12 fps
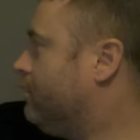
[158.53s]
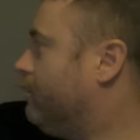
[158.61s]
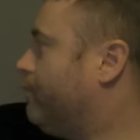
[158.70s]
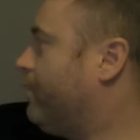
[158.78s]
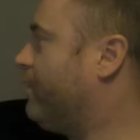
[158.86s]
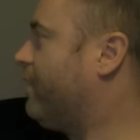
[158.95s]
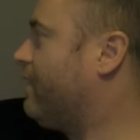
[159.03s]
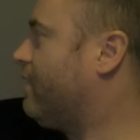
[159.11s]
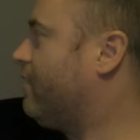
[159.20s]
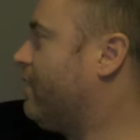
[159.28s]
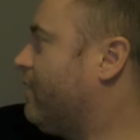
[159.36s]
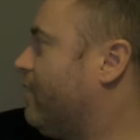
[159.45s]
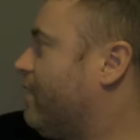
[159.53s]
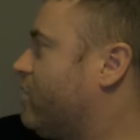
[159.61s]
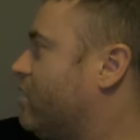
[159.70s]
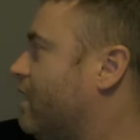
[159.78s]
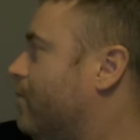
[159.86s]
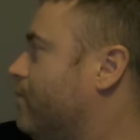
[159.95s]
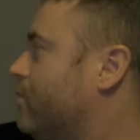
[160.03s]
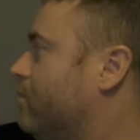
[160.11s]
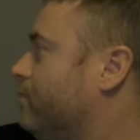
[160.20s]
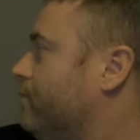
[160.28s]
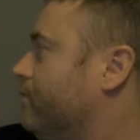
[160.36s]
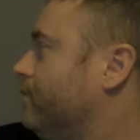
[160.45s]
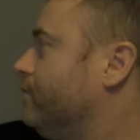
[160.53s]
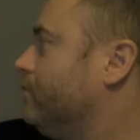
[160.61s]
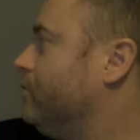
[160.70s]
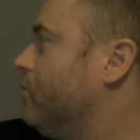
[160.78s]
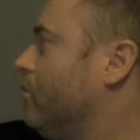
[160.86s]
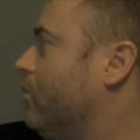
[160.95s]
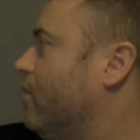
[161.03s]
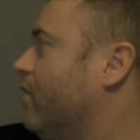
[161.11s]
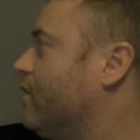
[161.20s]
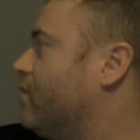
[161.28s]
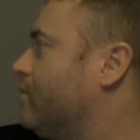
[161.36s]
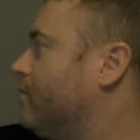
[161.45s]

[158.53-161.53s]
But they don't have age statements on. Not like this,